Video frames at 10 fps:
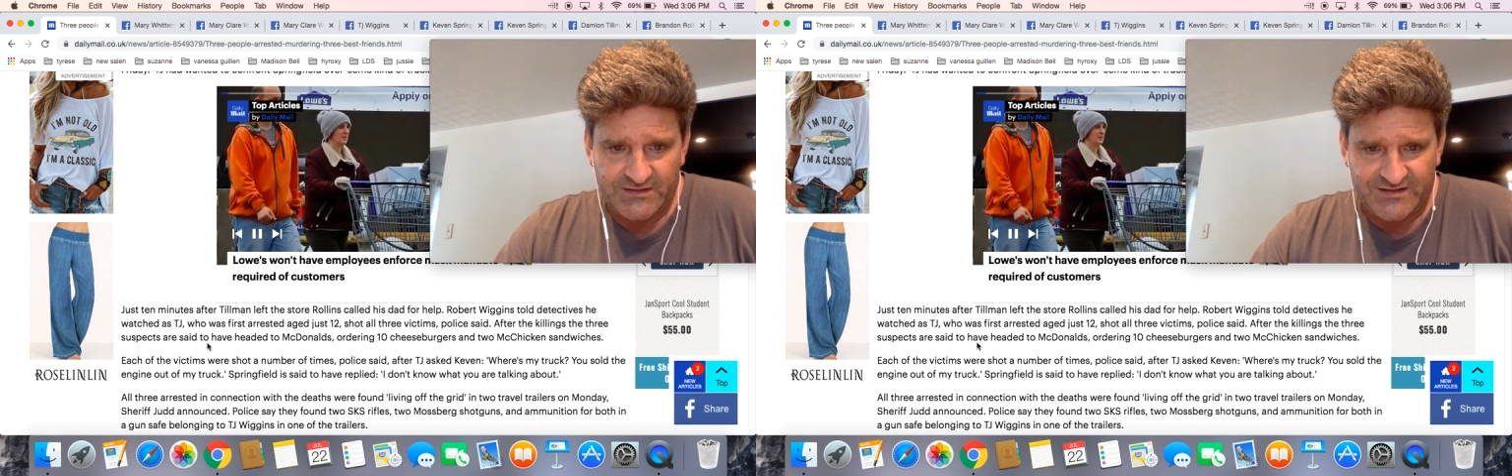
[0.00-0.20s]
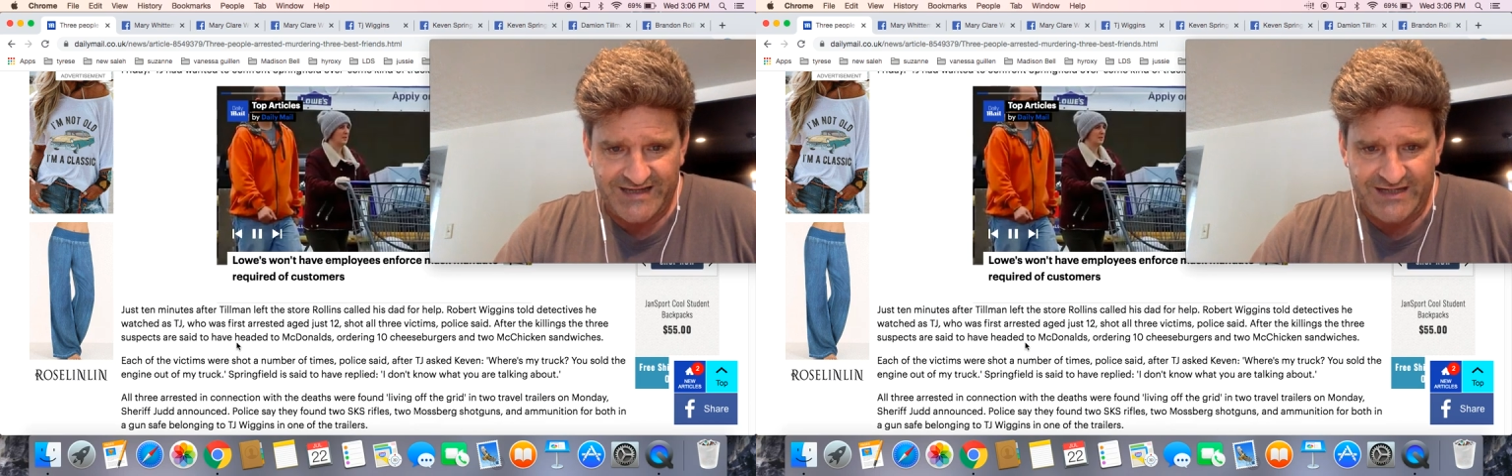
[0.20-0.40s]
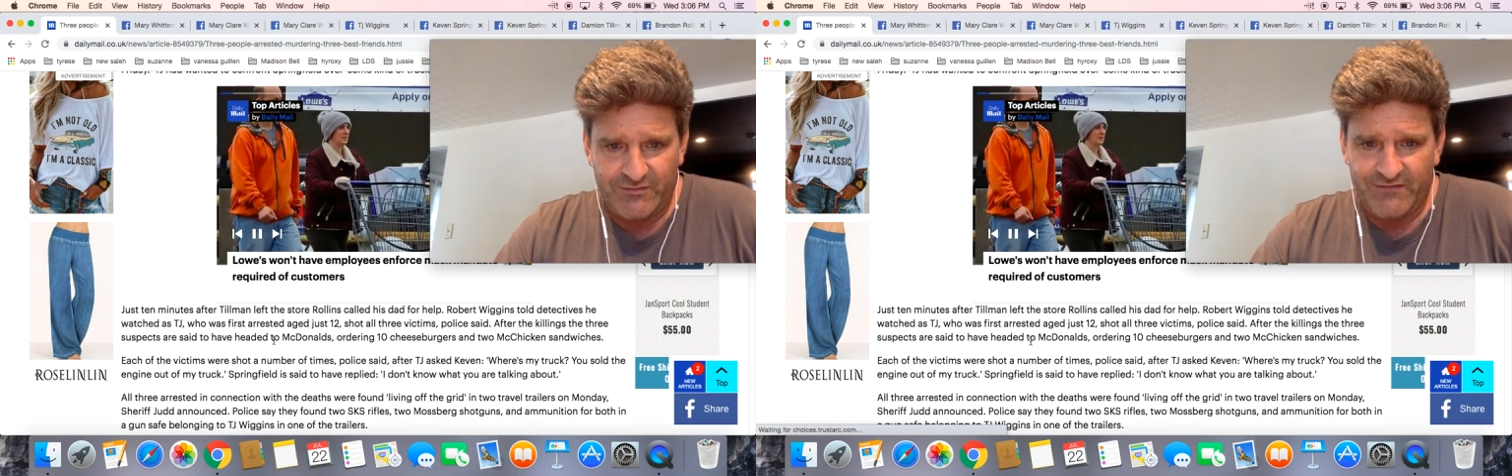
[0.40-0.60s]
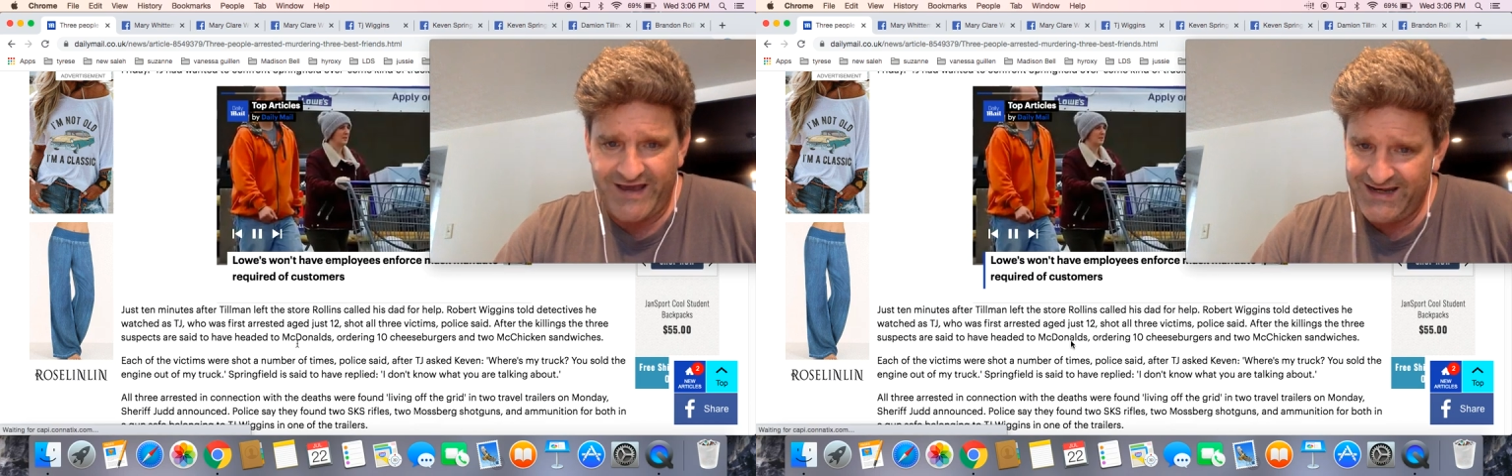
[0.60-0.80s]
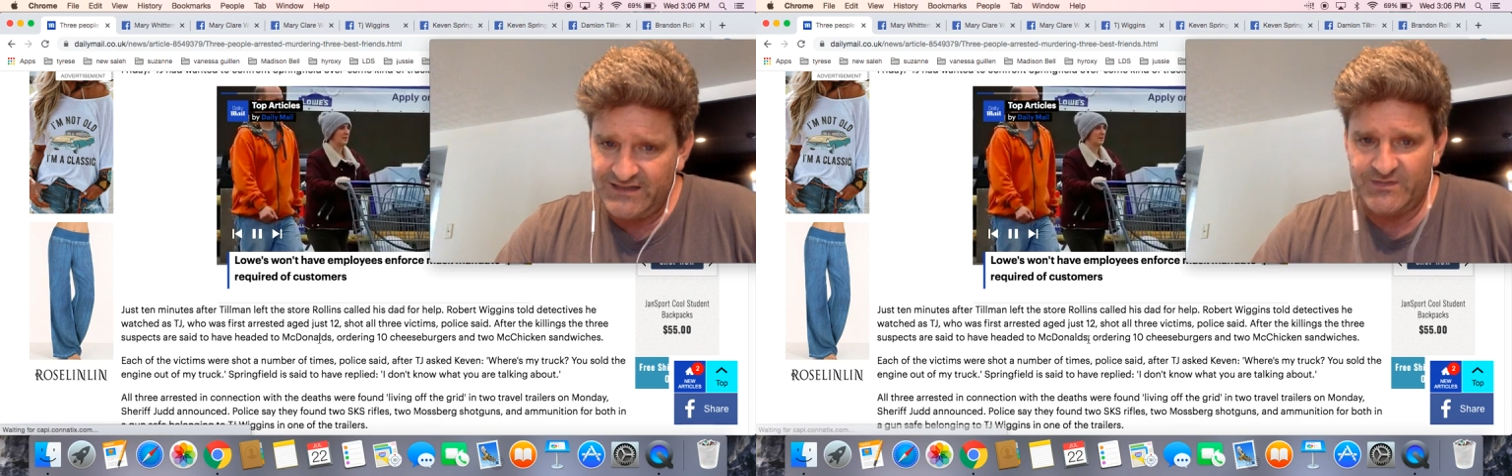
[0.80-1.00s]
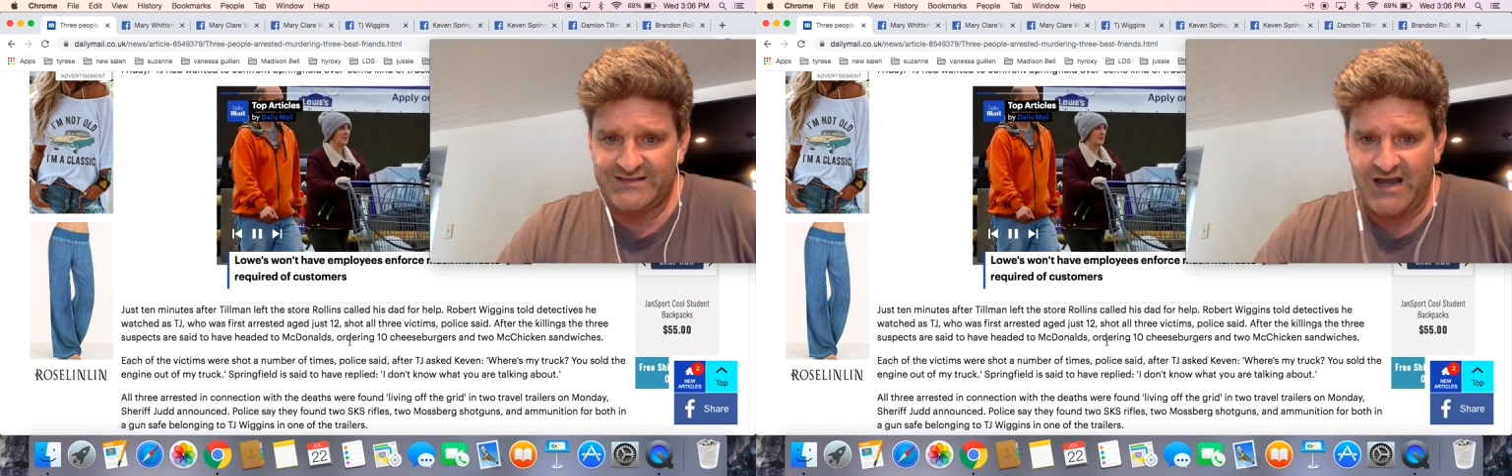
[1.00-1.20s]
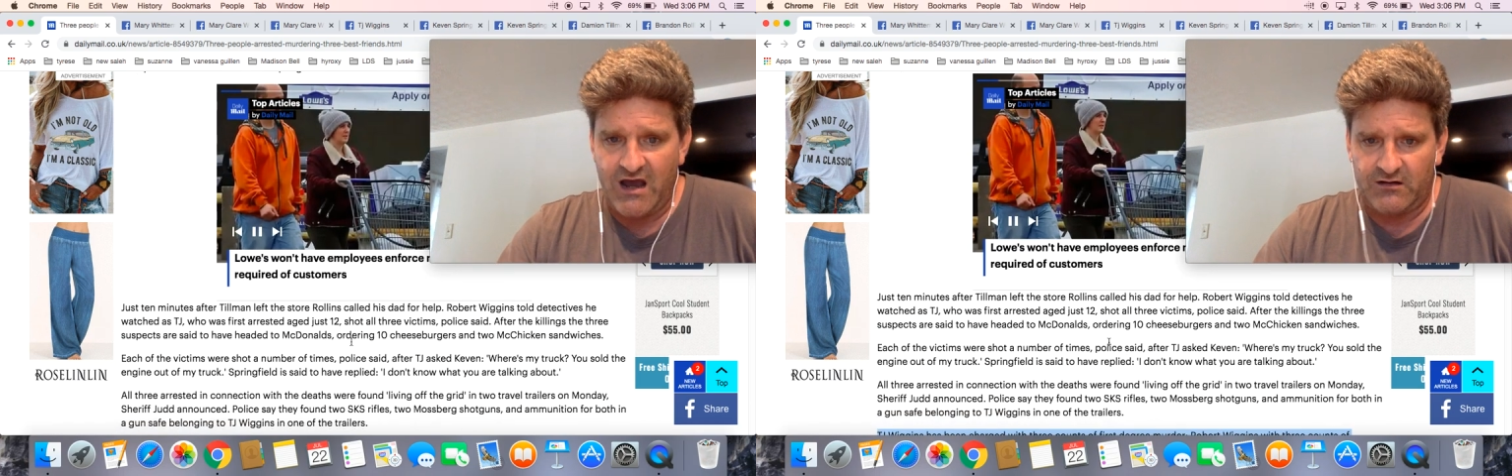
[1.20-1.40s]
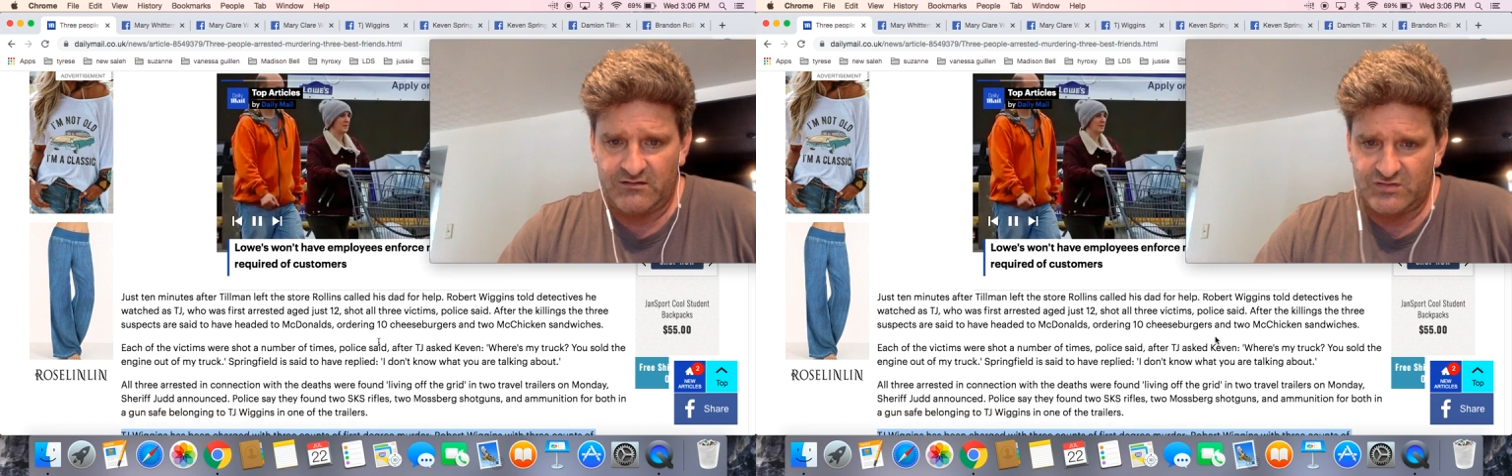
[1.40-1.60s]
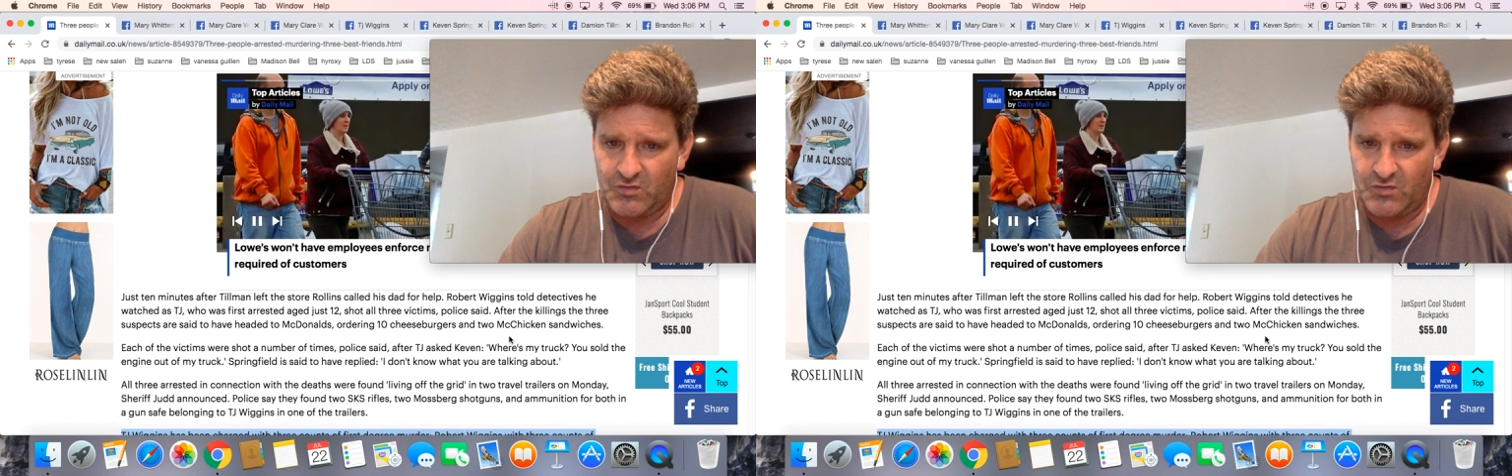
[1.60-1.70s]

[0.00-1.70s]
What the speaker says: said to have headed to McDonald's,